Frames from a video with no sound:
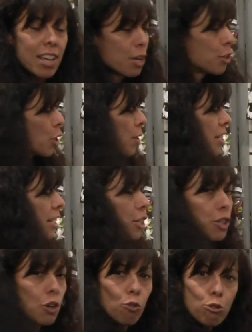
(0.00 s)
So you
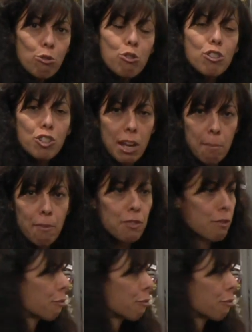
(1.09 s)
don't lose the shape of the